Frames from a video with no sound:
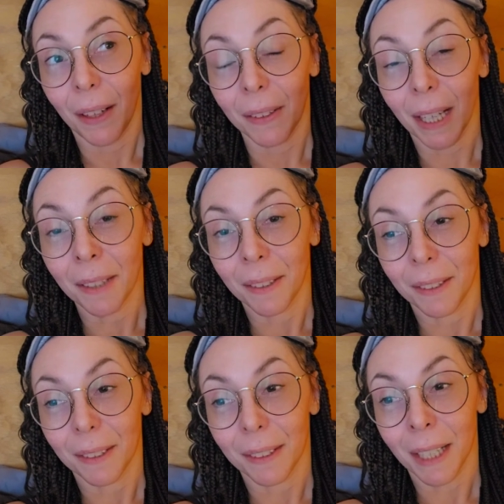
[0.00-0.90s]
a lot of
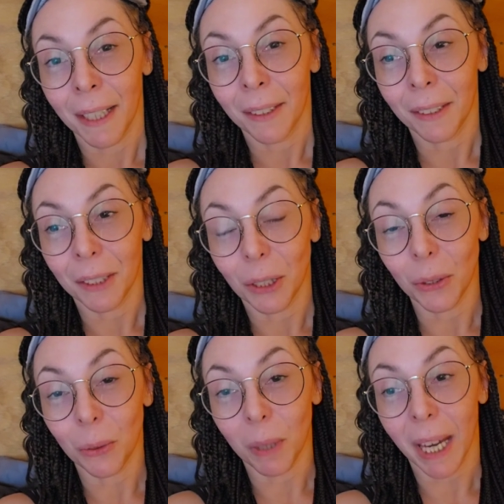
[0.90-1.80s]
the societal
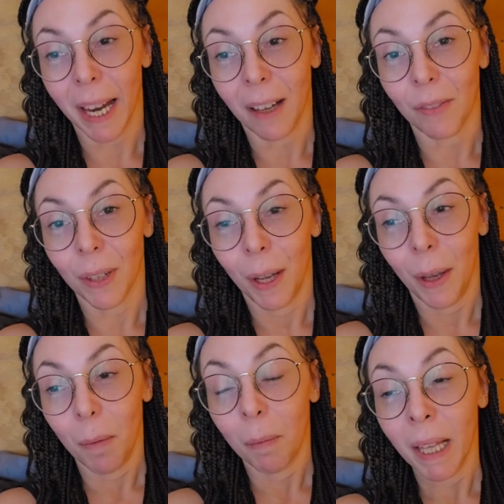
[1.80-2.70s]
issues we have
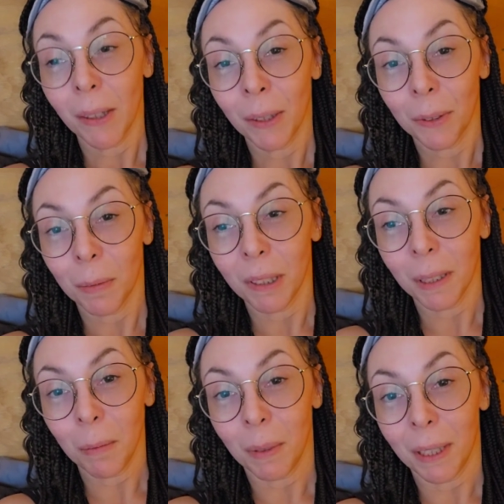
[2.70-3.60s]
may
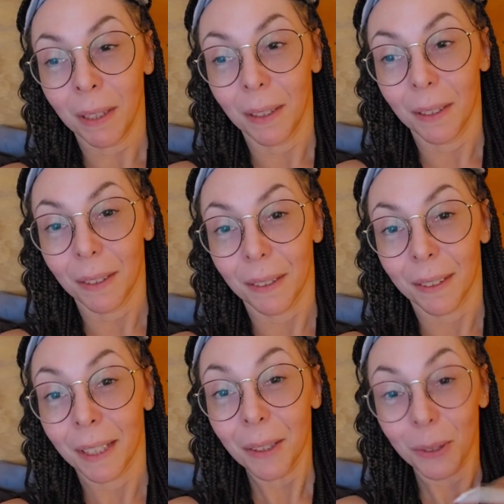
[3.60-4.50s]
ultimately be
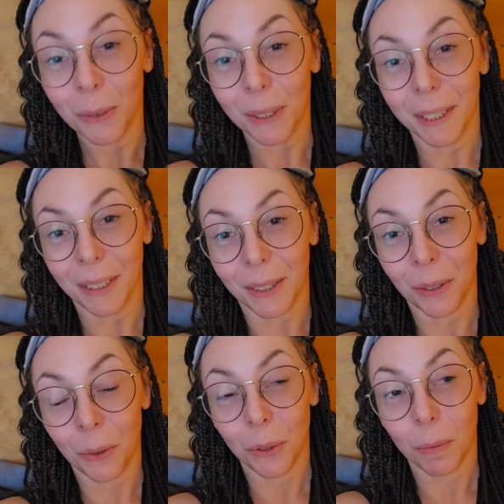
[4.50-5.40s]
sexual
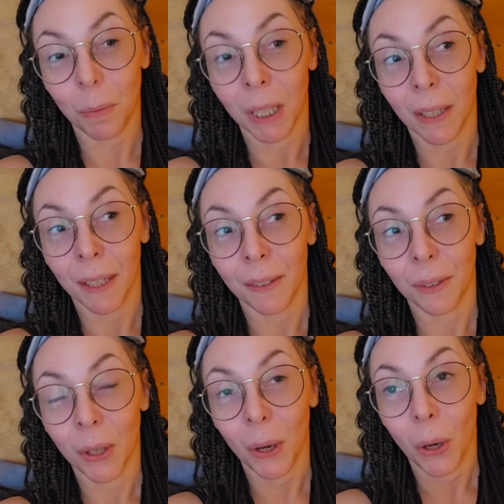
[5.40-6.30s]
issues,
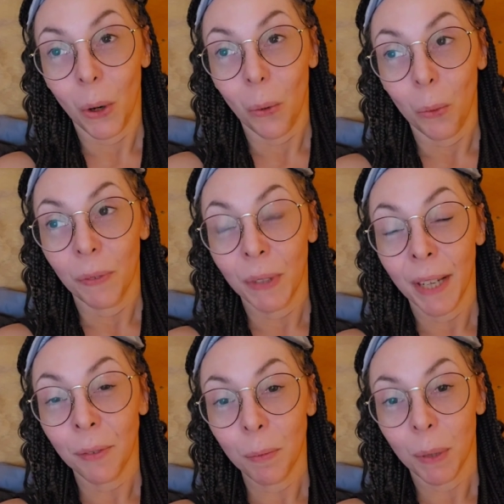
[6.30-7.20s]
because we've
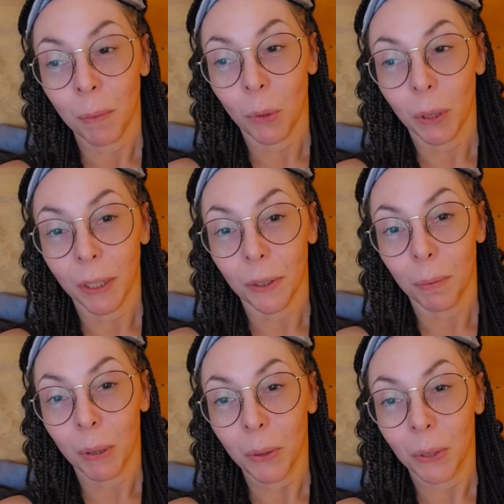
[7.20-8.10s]
never been more
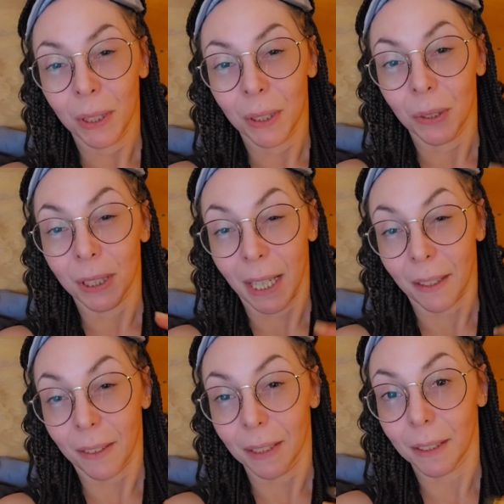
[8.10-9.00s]
exposed to
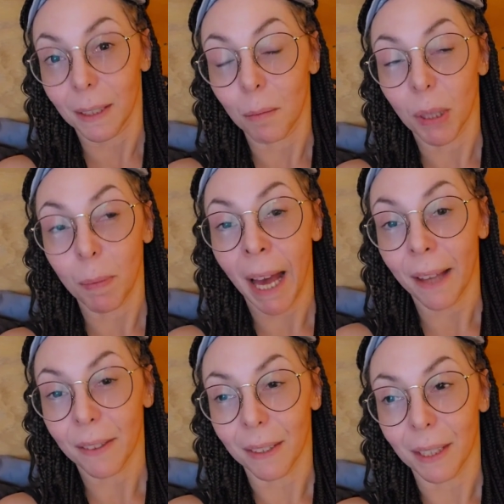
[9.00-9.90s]
sex in some
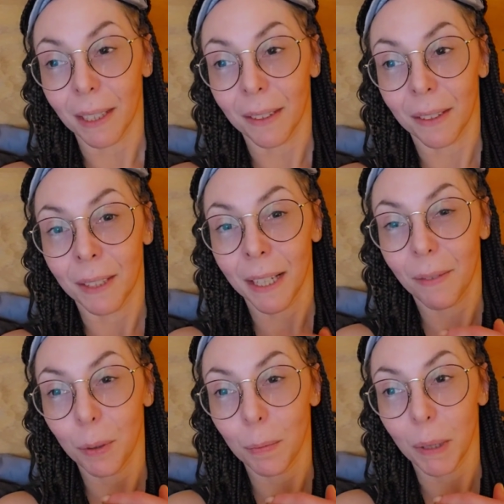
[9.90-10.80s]
capacity. It's
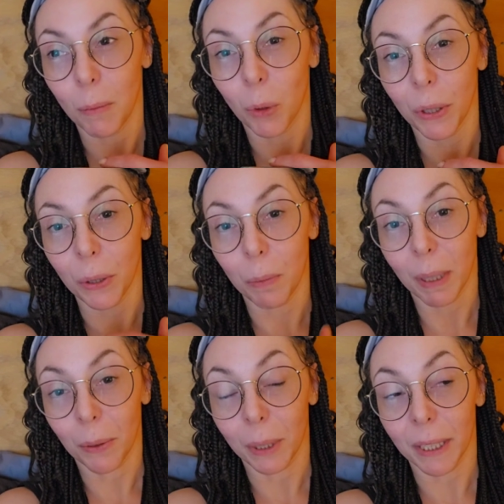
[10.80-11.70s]
never been more
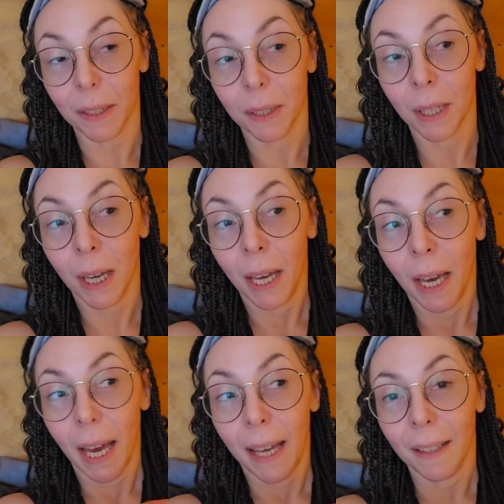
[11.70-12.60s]
ubiquitous.
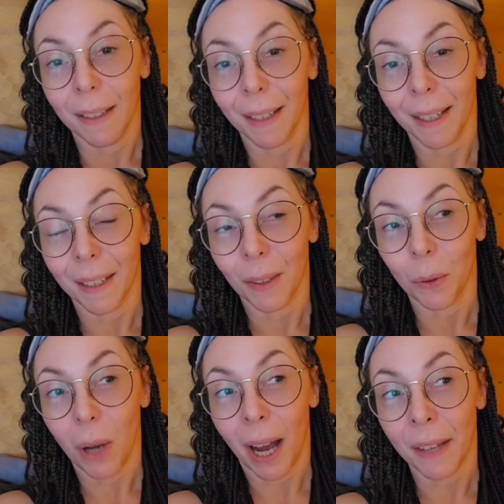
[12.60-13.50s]
And yet,
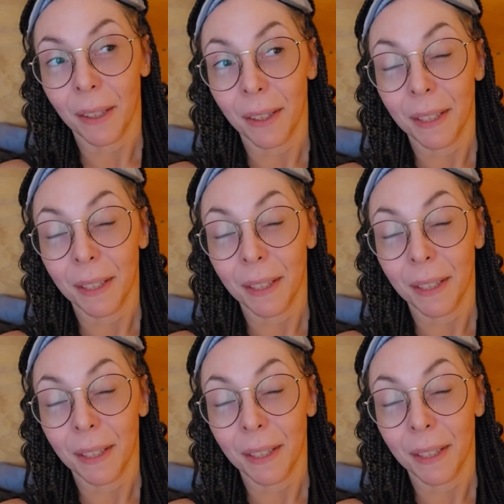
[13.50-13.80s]
I